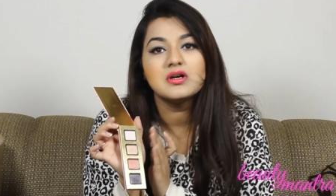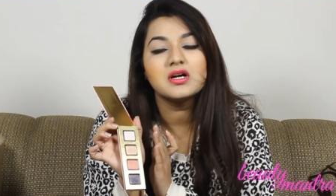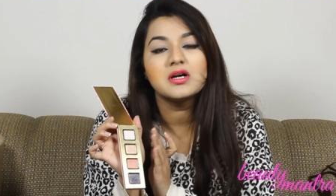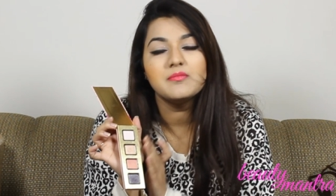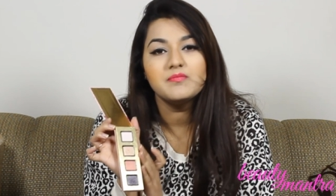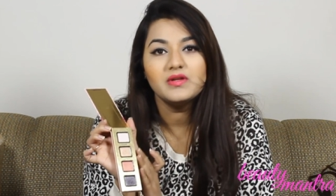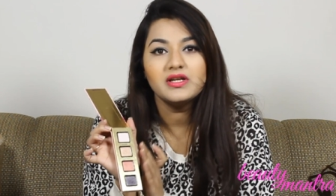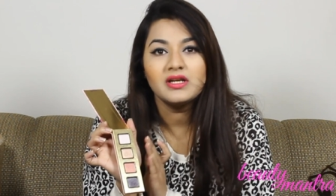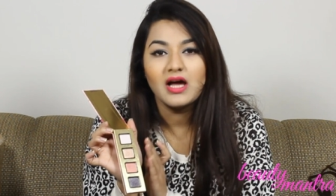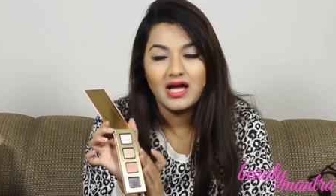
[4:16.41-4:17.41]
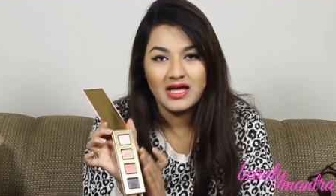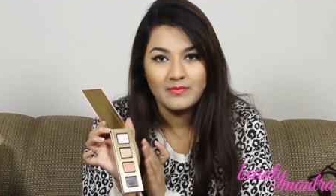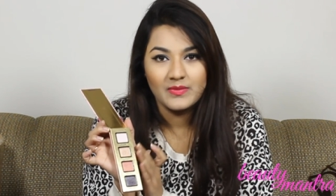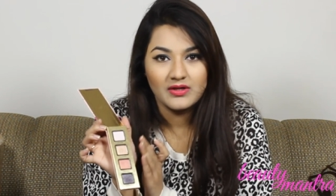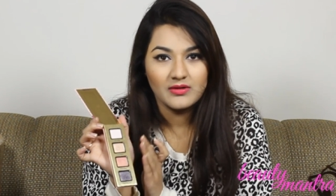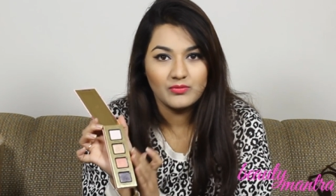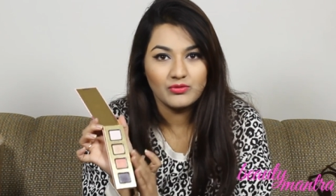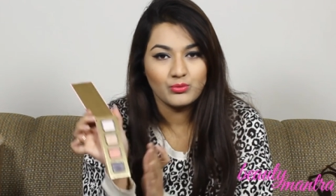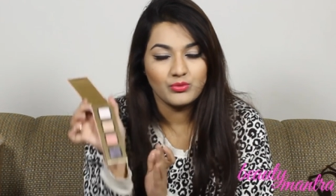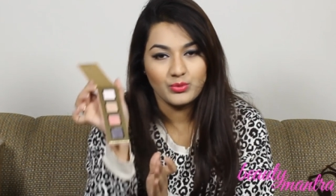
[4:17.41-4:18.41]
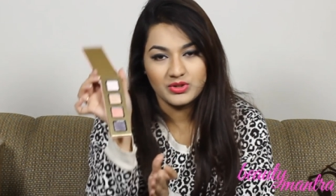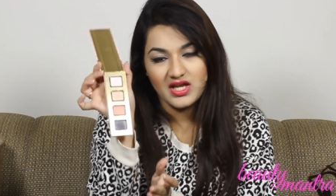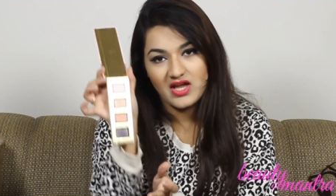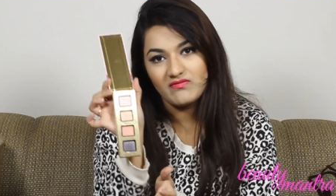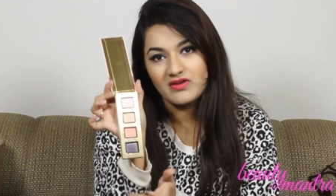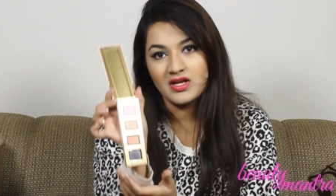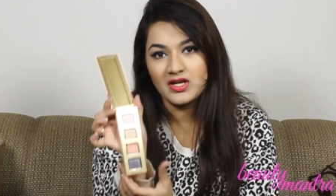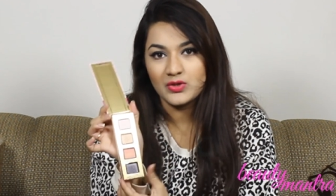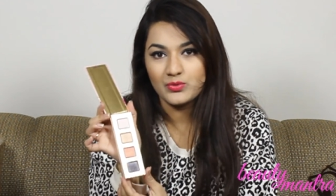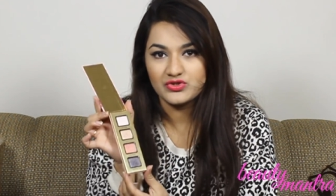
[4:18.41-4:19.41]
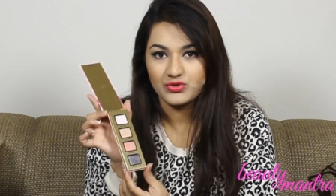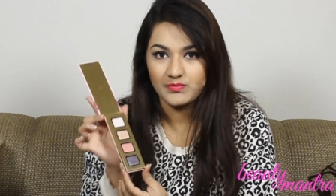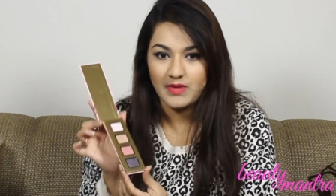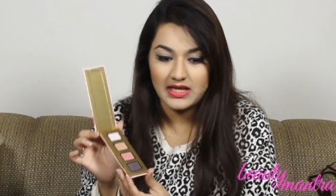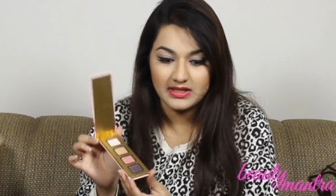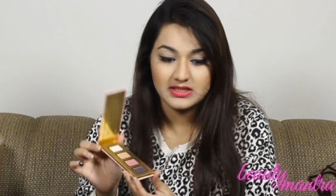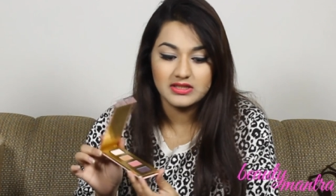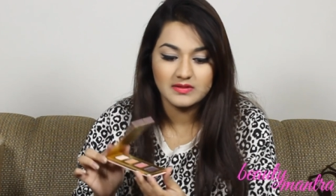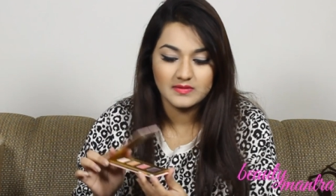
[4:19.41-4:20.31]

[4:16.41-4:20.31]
a complete eye makeup look with every individual palette.